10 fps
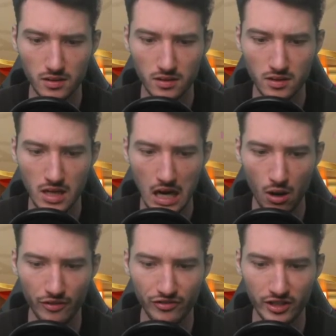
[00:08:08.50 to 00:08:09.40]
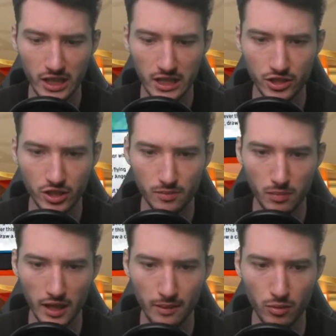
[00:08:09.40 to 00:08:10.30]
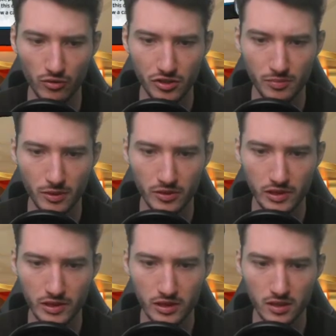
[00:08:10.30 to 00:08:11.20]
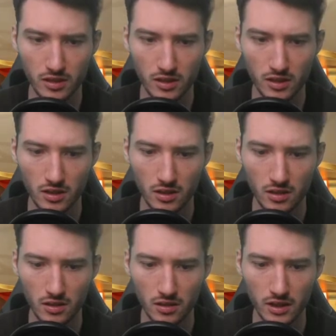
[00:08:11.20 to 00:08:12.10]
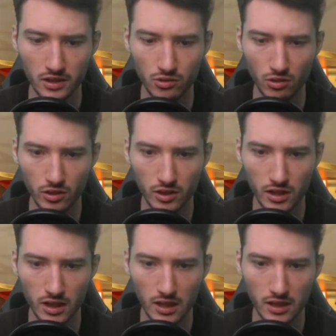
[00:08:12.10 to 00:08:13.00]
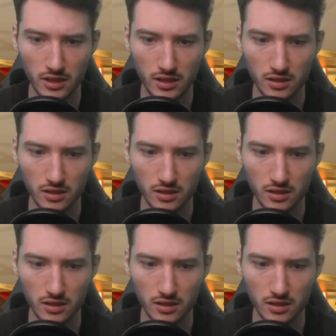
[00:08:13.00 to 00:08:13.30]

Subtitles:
Now I think I'll just play both Spirits and draw a card.